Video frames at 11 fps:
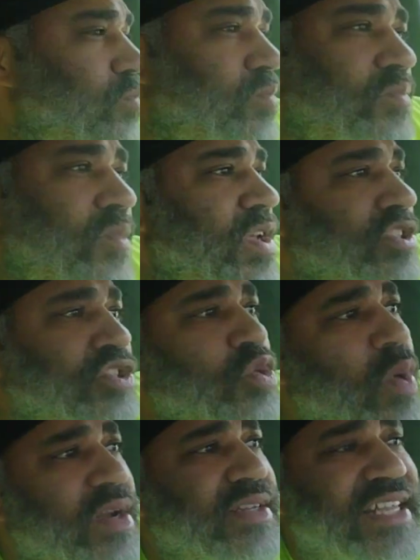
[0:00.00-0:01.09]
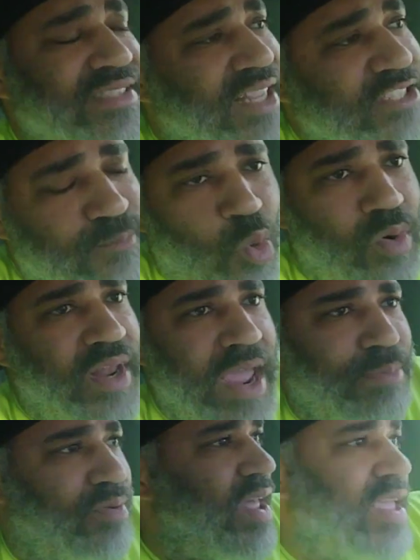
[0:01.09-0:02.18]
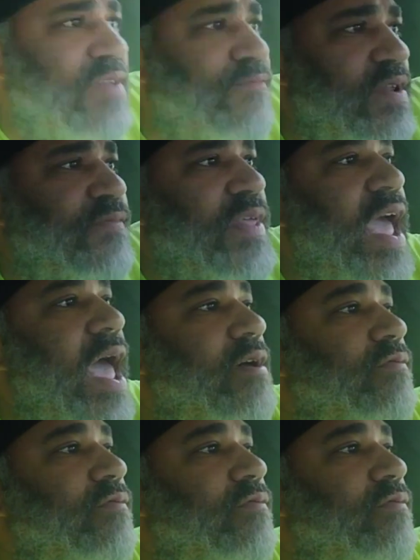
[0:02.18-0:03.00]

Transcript: because you want to, that's more labor. Like even if they have